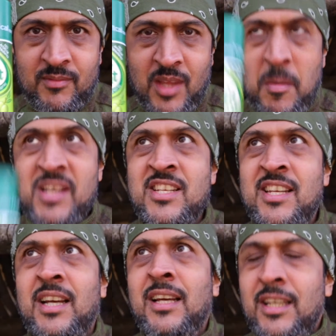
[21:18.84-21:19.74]
Imagine
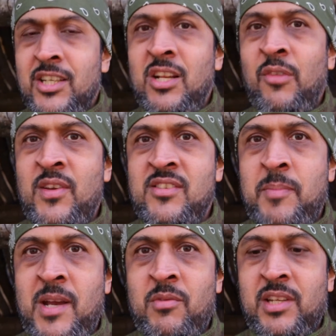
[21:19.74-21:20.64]
that. You know things are
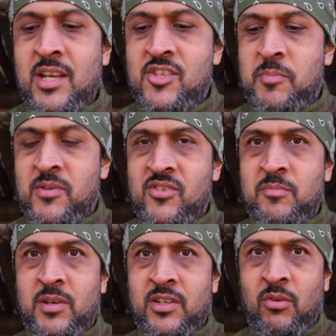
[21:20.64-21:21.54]
bad when you're getting sponsored
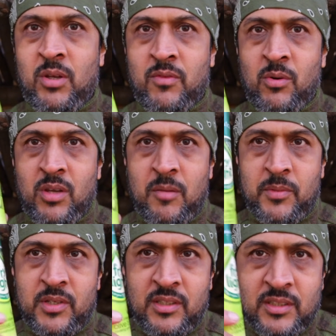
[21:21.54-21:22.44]
by an olive oil
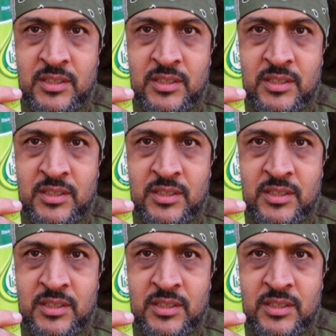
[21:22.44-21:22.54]
company.